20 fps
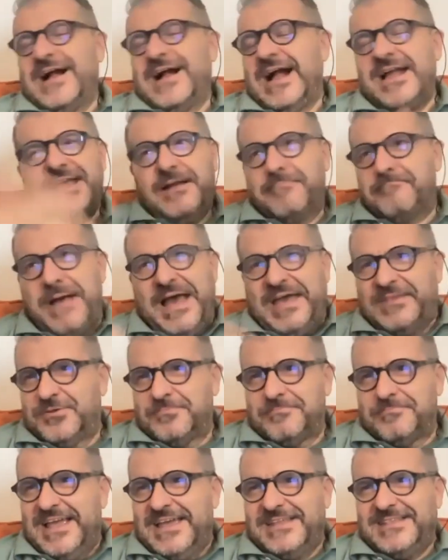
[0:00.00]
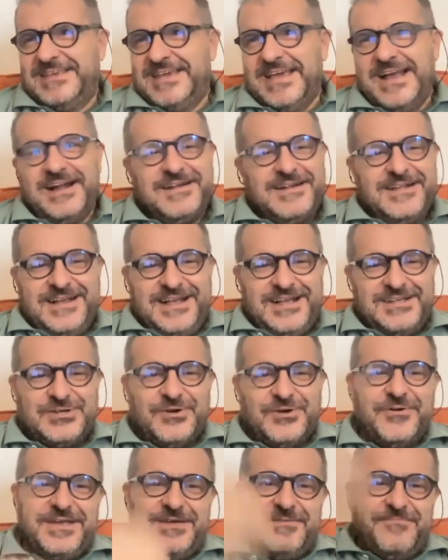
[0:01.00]
I abandoned my idea. And
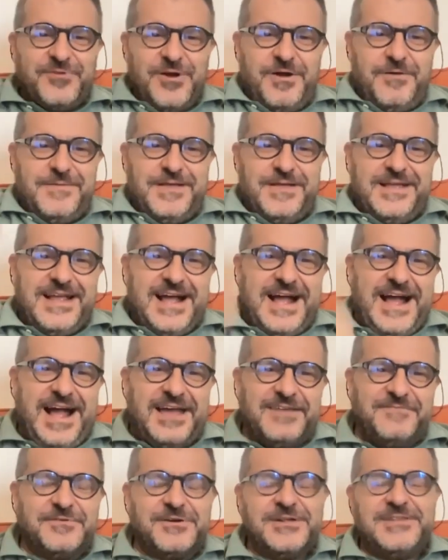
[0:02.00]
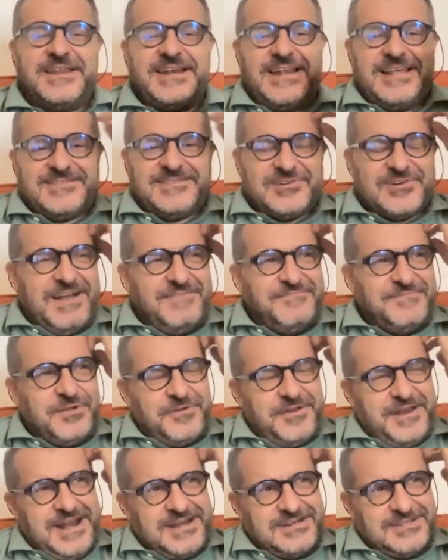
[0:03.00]
so he brought, I had written a draft
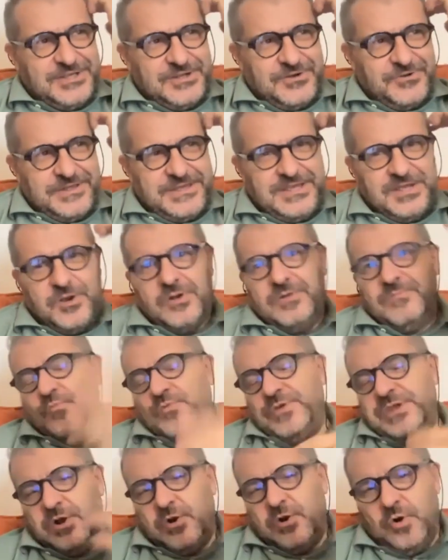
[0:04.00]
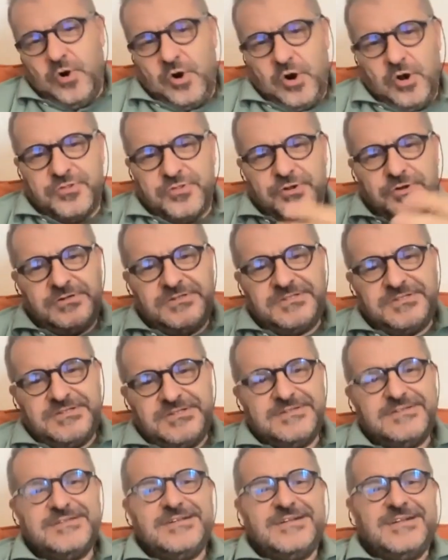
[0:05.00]
on an article we co-authored
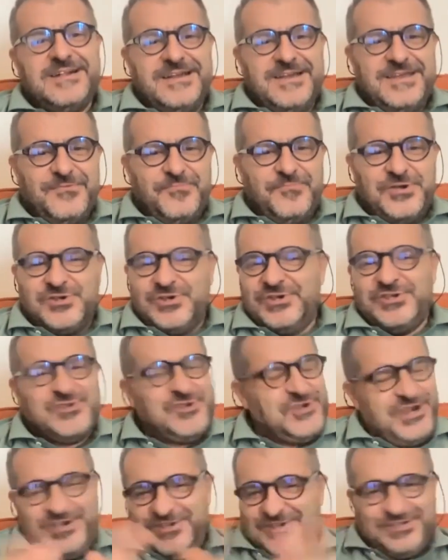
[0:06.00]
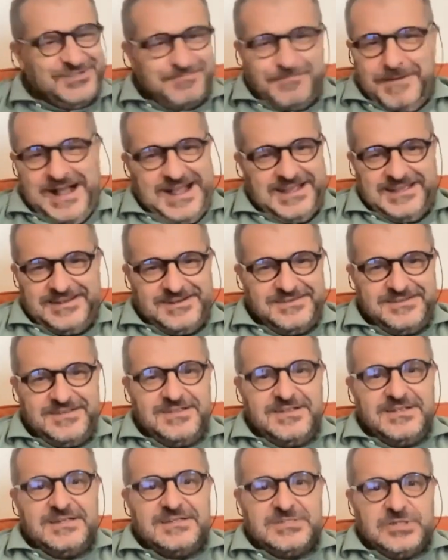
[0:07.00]
in which he changed his mind.
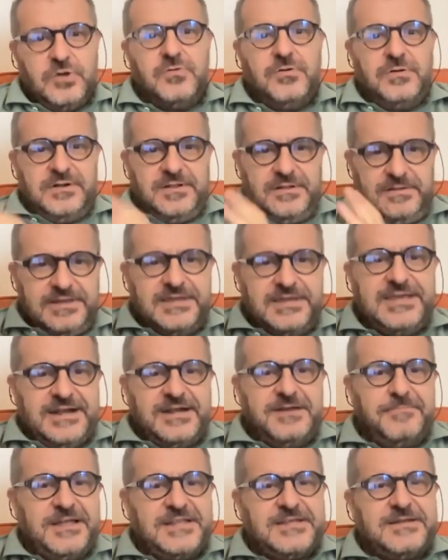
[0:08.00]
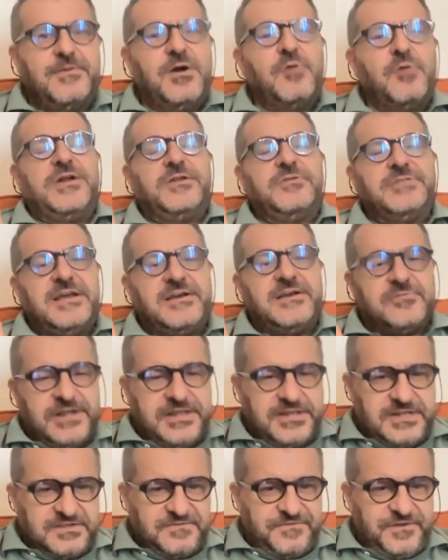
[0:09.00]
So Hilary Putnam, one of the
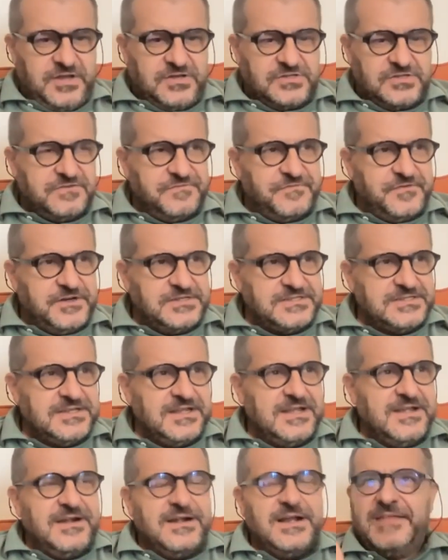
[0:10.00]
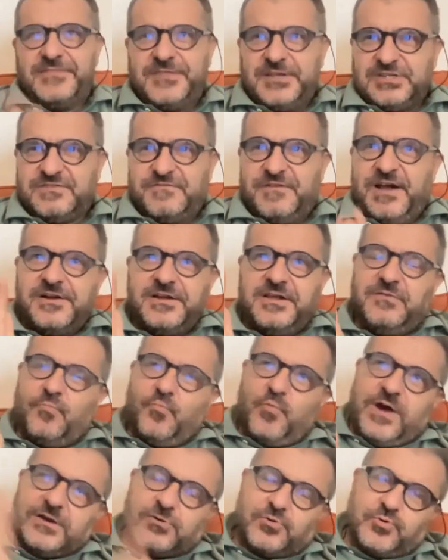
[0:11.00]
greatest philosophers, had this very
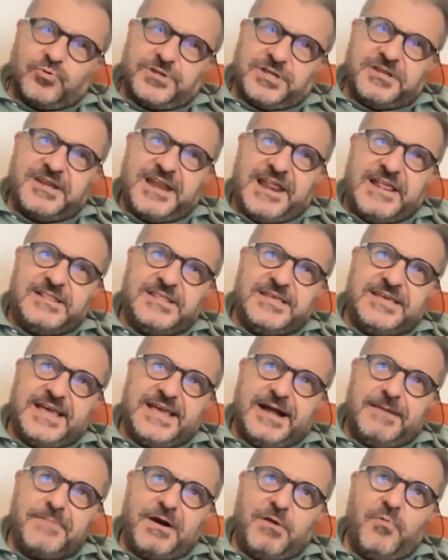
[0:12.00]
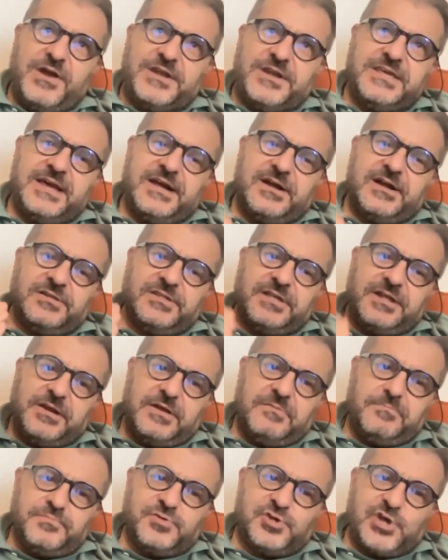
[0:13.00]
well-rooted idea, but when he heard
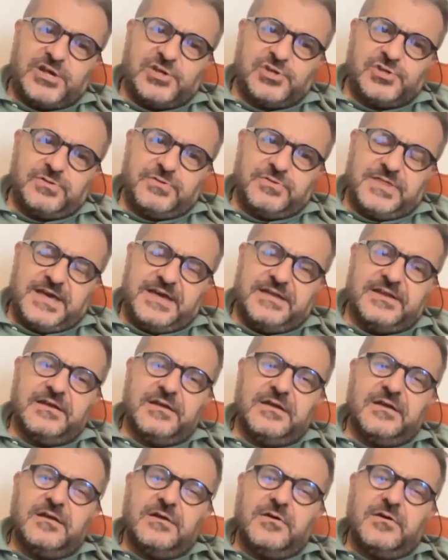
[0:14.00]
an objection that